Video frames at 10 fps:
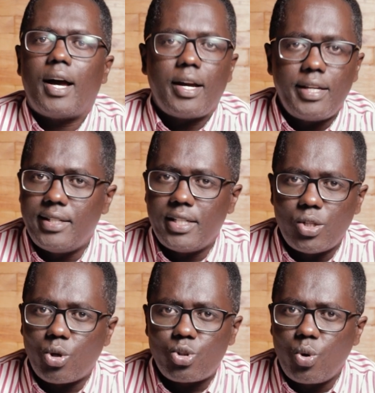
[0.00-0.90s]
he did
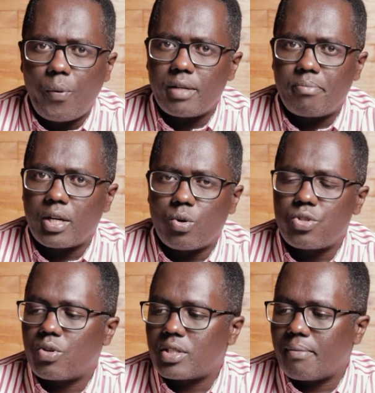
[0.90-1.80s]
not do it, because
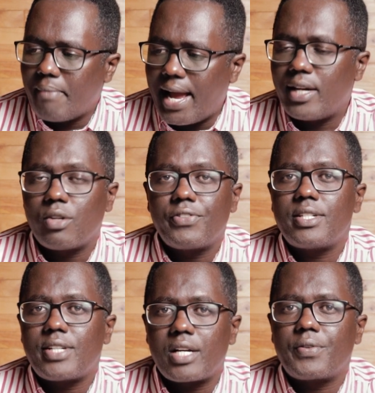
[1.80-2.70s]
he was a man of
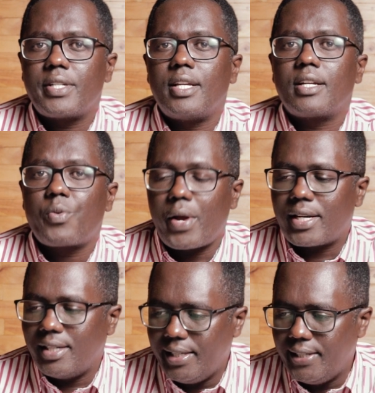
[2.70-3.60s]
integrity, a
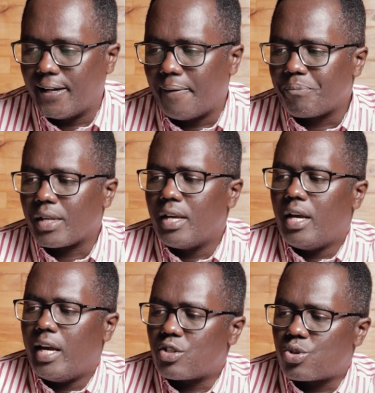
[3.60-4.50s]
great leader.
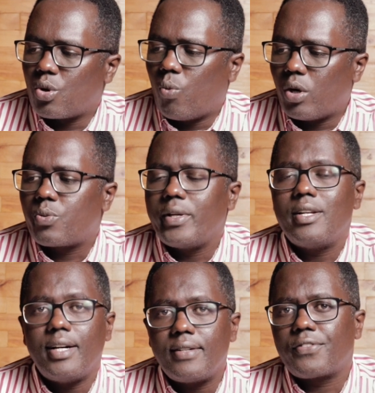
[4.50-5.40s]
And so what we
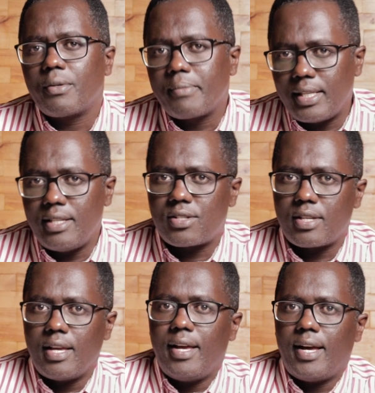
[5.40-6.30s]
learn from this
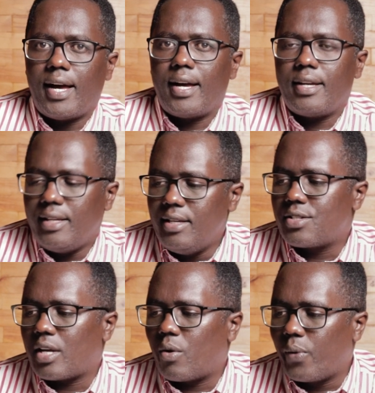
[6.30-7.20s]

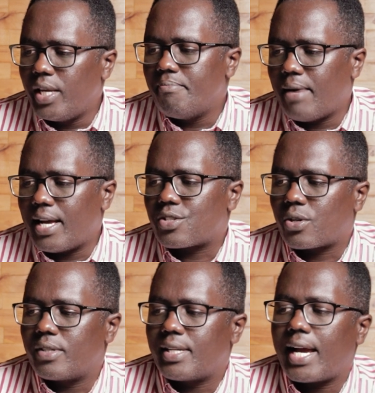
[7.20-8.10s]
is that we must
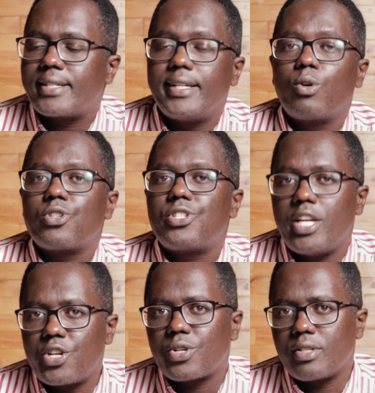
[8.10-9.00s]
conduct
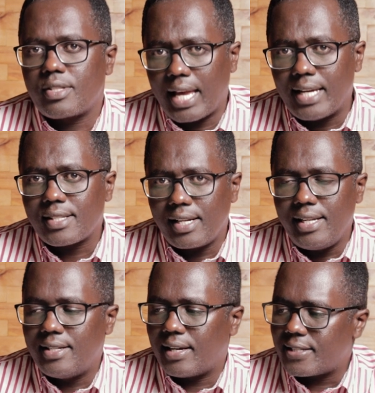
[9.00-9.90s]
negotiations as
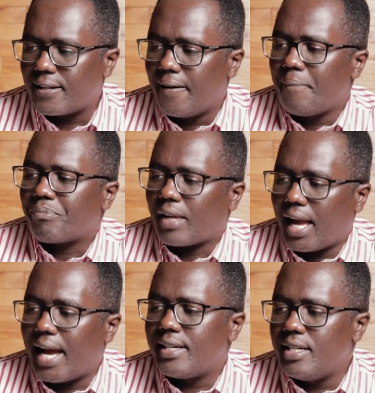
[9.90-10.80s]
leaders
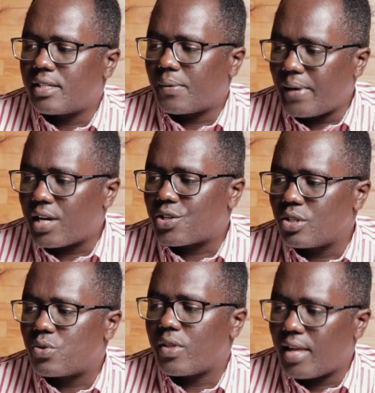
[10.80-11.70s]
and
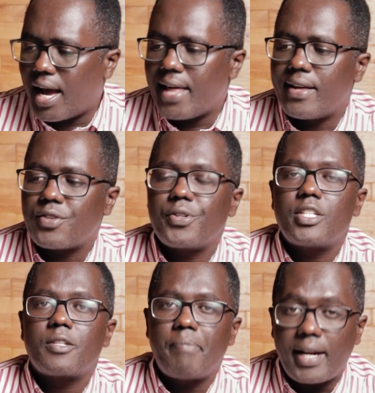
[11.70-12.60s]
interactions with others
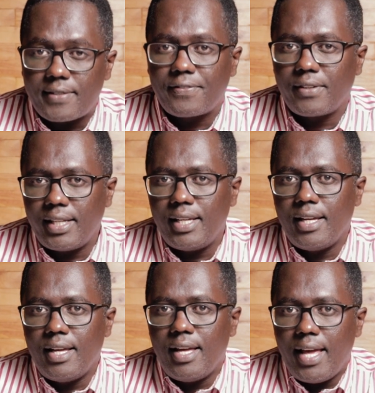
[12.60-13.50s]
respectfully
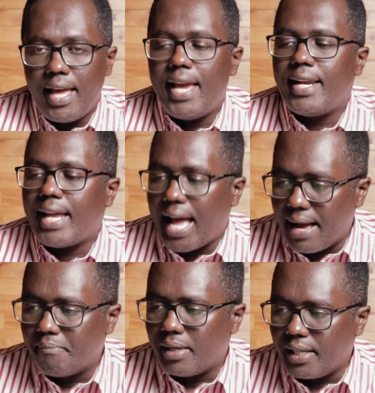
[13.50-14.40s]
and
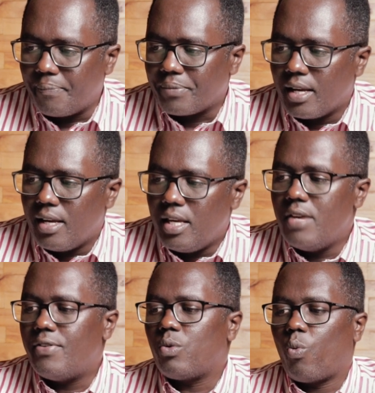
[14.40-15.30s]
humbly.
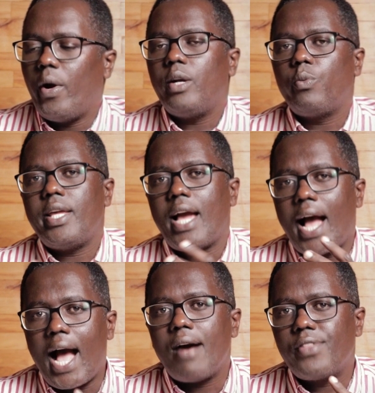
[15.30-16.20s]
Even when we
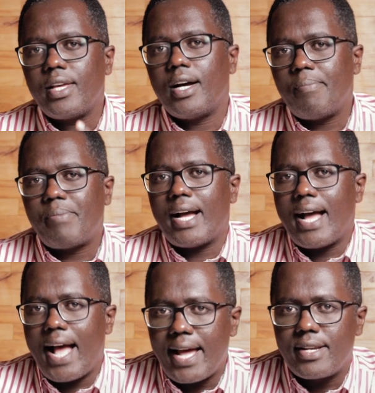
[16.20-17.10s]
have the upper
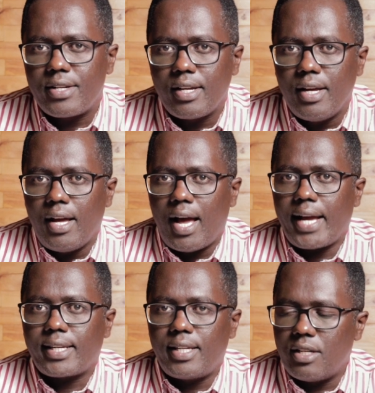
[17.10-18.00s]
hand
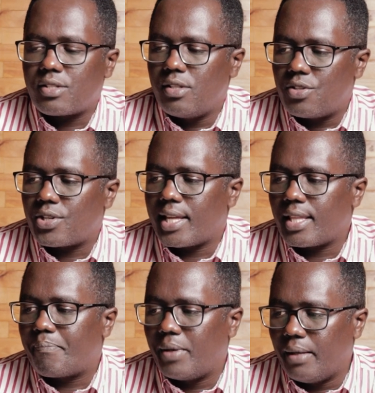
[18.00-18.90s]
against these
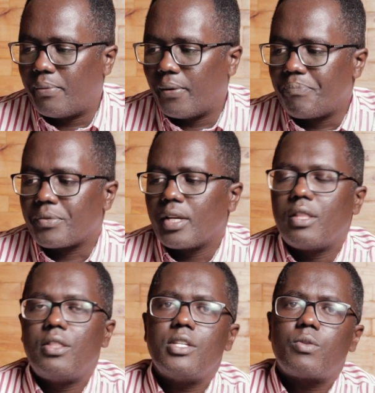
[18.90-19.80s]
other people,
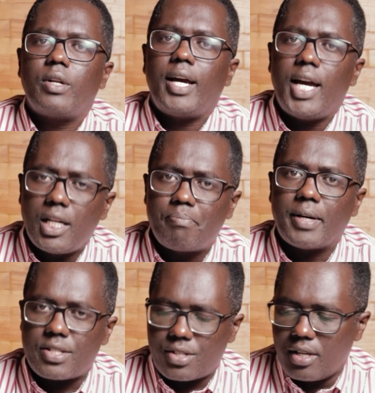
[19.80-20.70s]
this will help
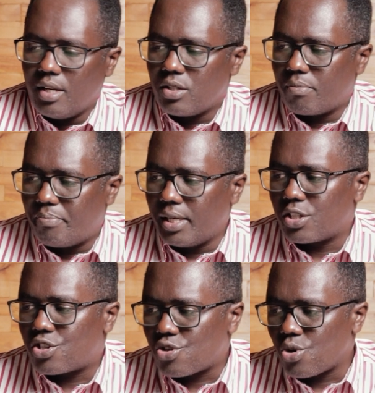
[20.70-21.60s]
us to
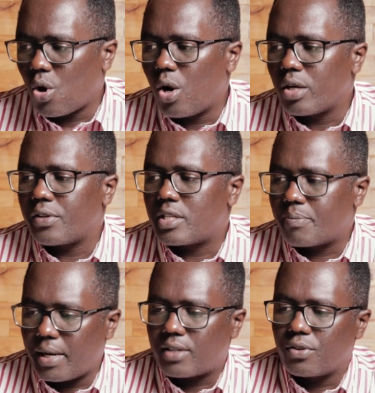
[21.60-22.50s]
build strong,
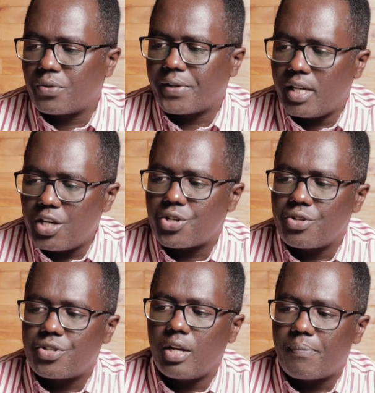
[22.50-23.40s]
respectful
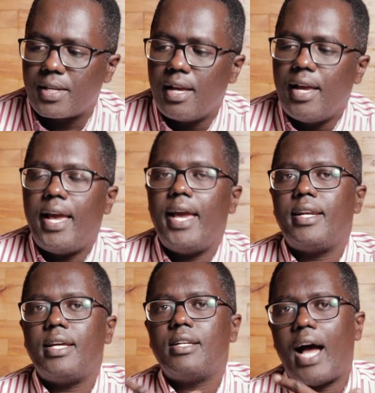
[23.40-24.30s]
relationships
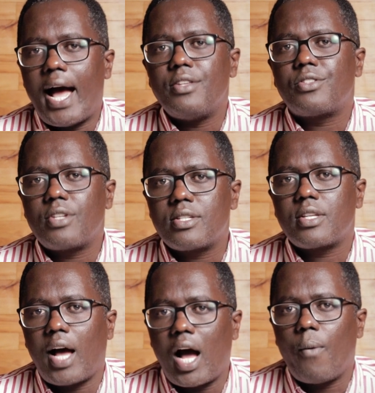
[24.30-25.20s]
and enhances
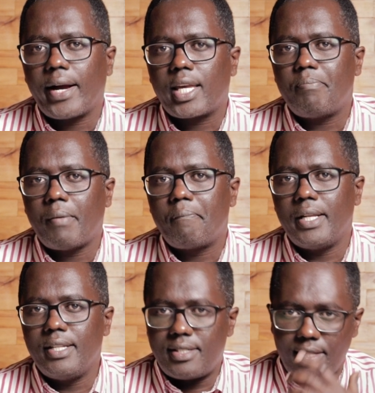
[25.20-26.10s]
our
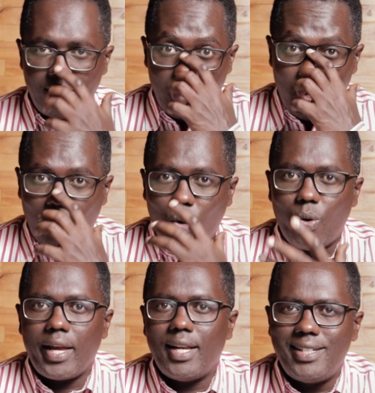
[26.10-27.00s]
capability,
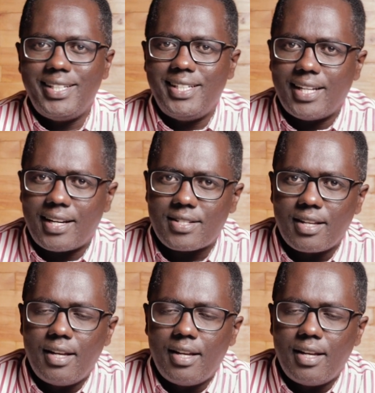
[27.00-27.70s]
or a leader's